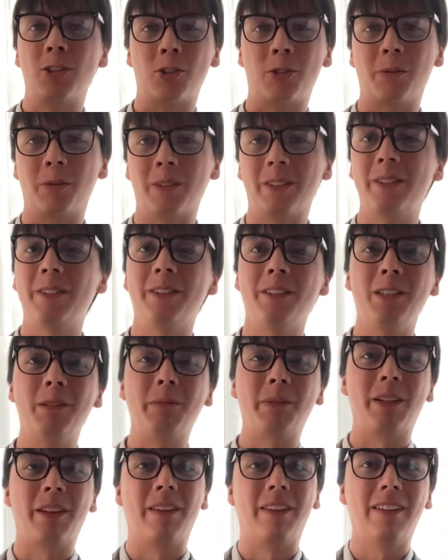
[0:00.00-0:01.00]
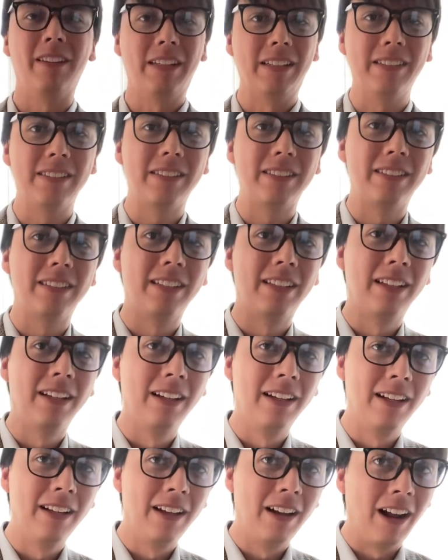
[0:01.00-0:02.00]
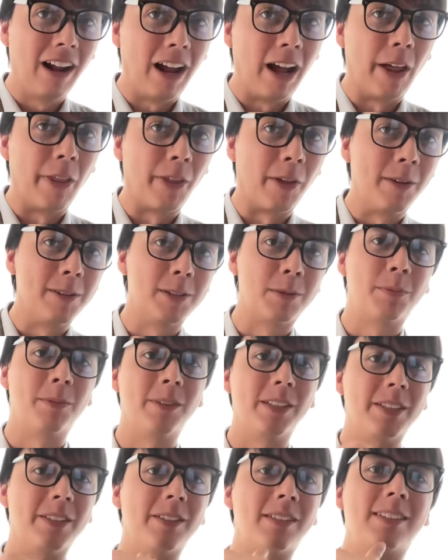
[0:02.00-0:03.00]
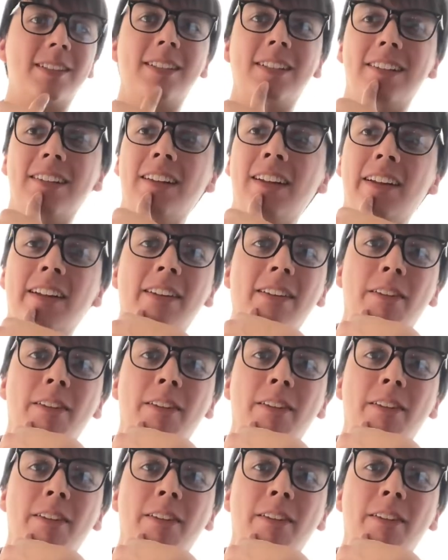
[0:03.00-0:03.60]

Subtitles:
shortly. But this, I thought was pretty interesting.